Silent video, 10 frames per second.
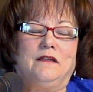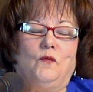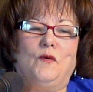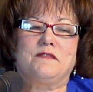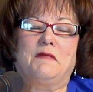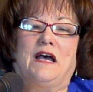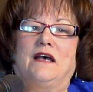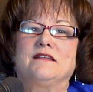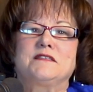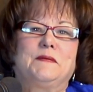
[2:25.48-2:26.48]
with my
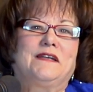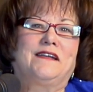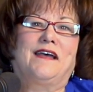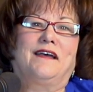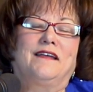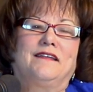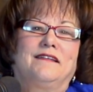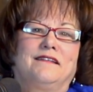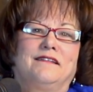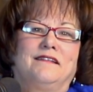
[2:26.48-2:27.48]
husband and
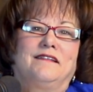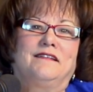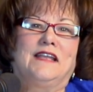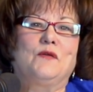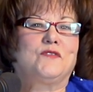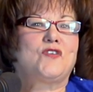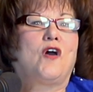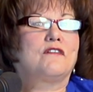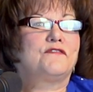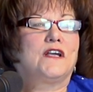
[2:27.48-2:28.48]
I, it was
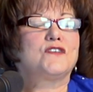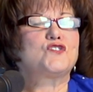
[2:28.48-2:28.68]
hard for us